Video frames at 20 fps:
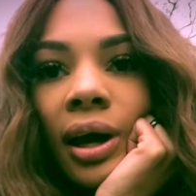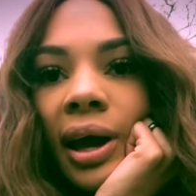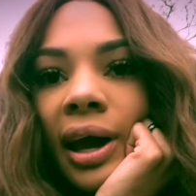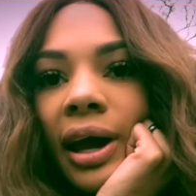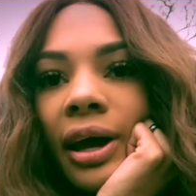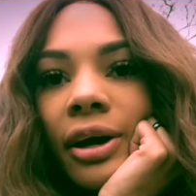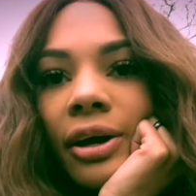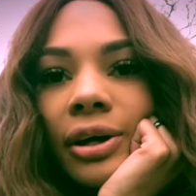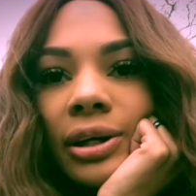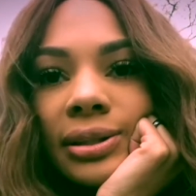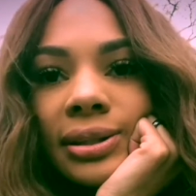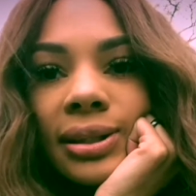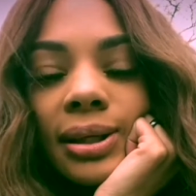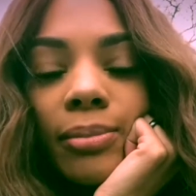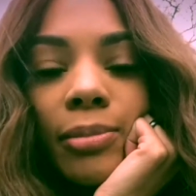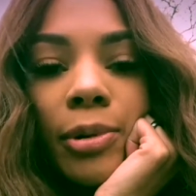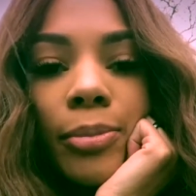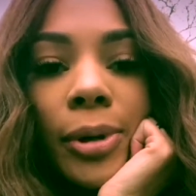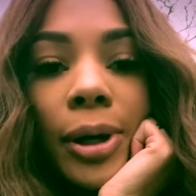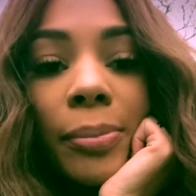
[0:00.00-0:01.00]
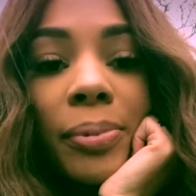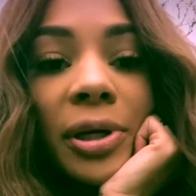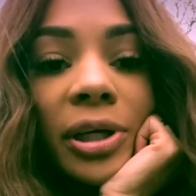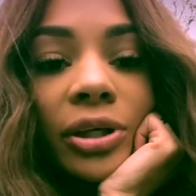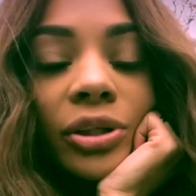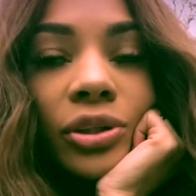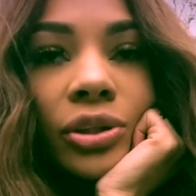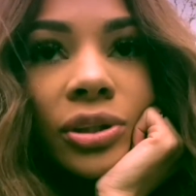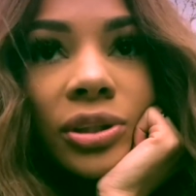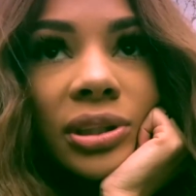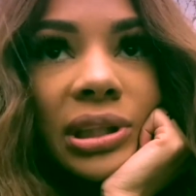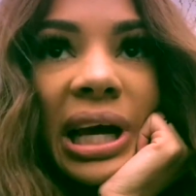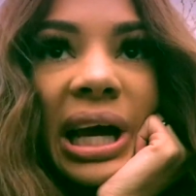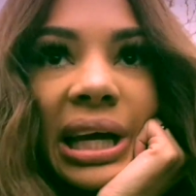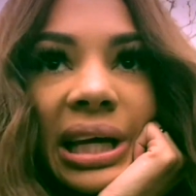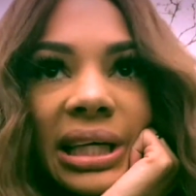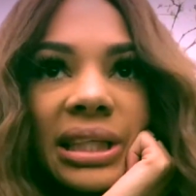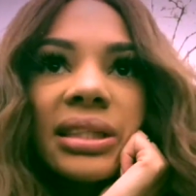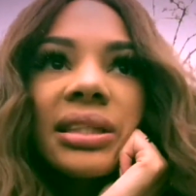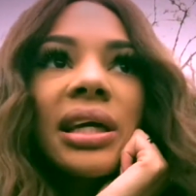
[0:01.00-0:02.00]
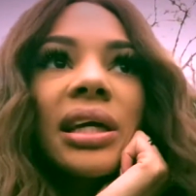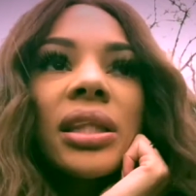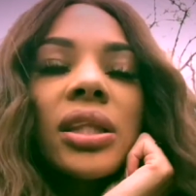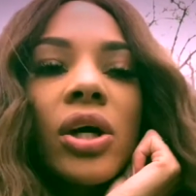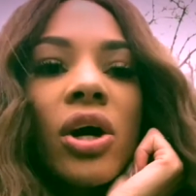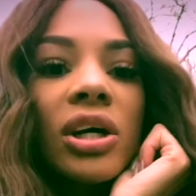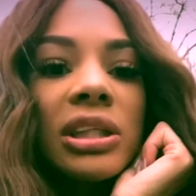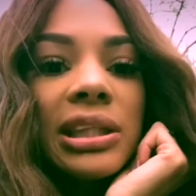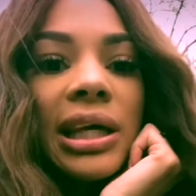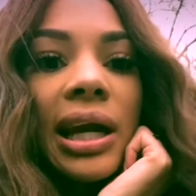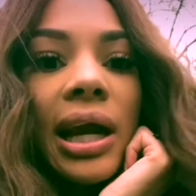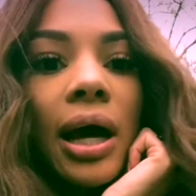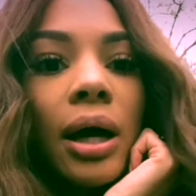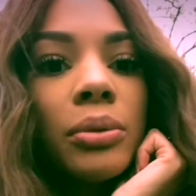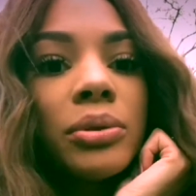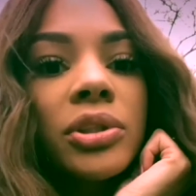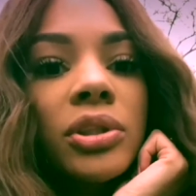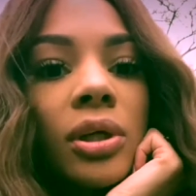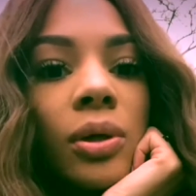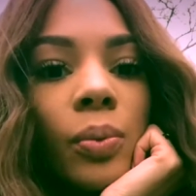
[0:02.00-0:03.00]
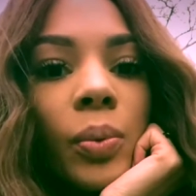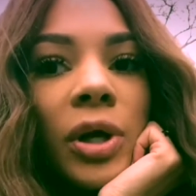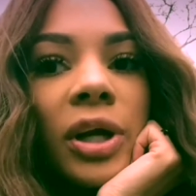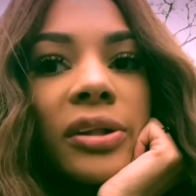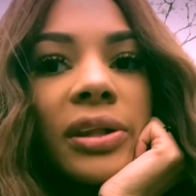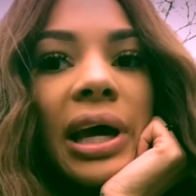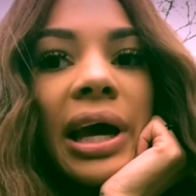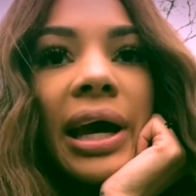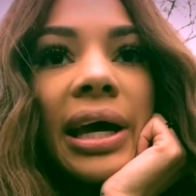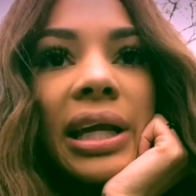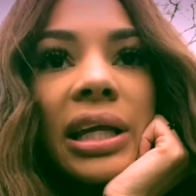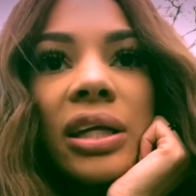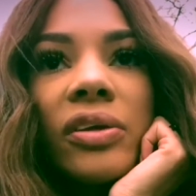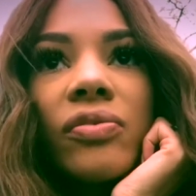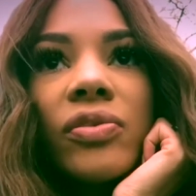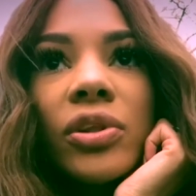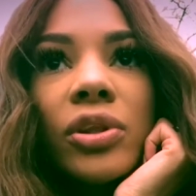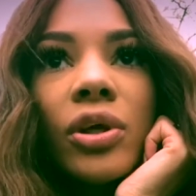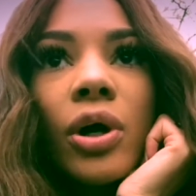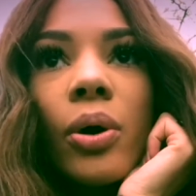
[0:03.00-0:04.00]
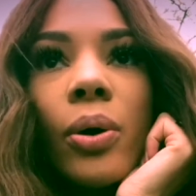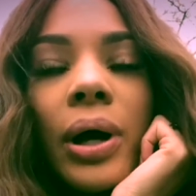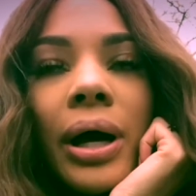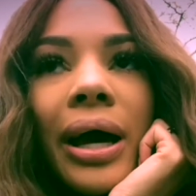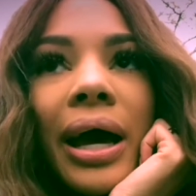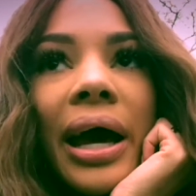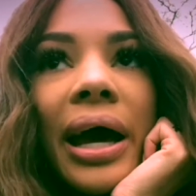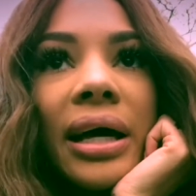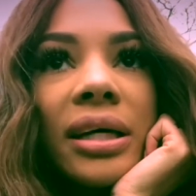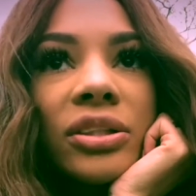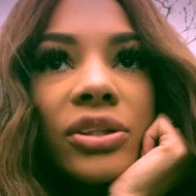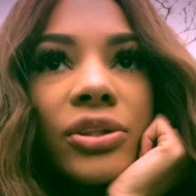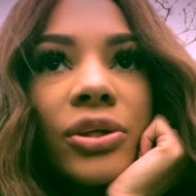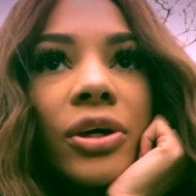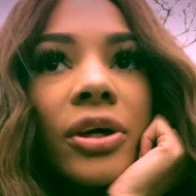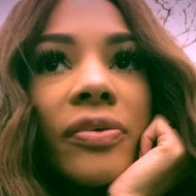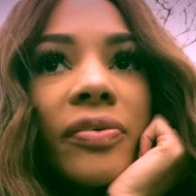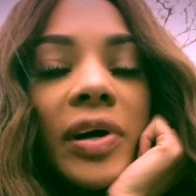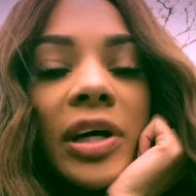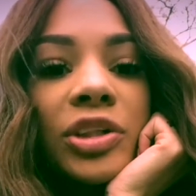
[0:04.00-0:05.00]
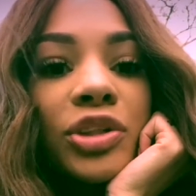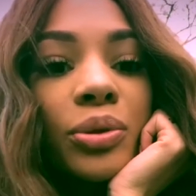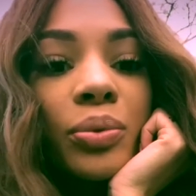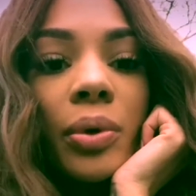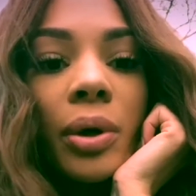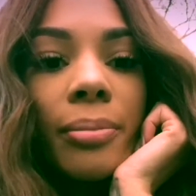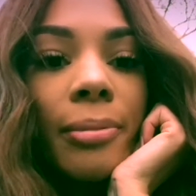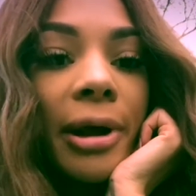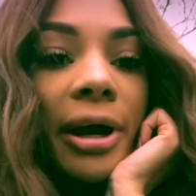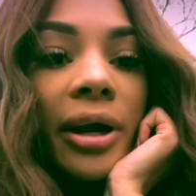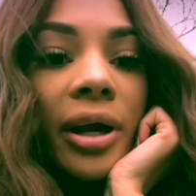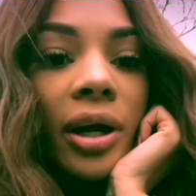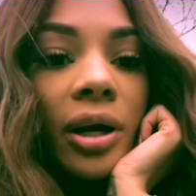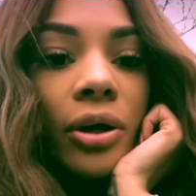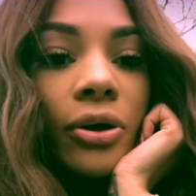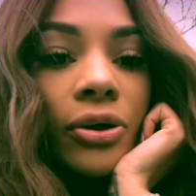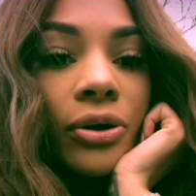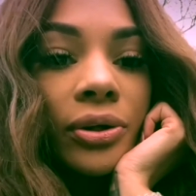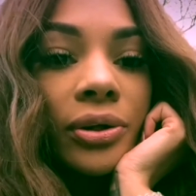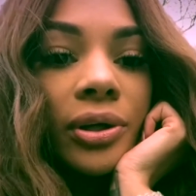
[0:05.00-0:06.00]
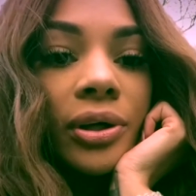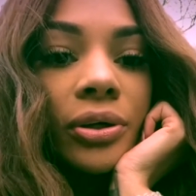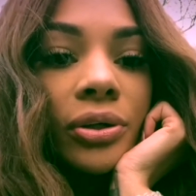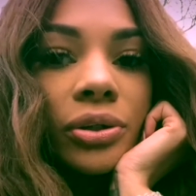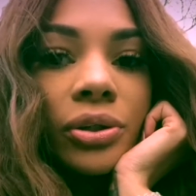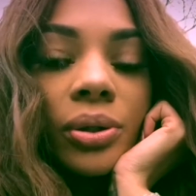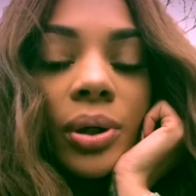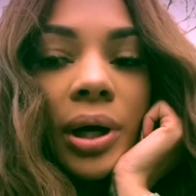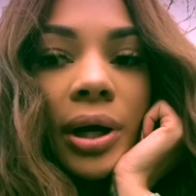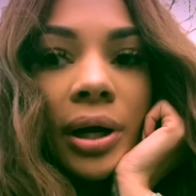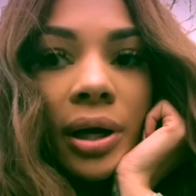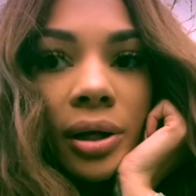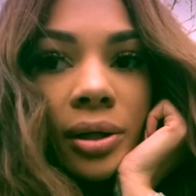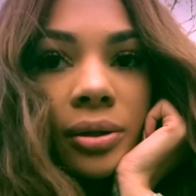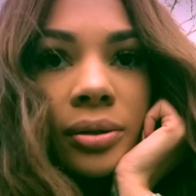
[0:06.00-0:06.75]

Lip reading: hair in some of my pictures, I guess they thought that I was gonna wear that, even though I asked her if I should wear my hair curly or straight.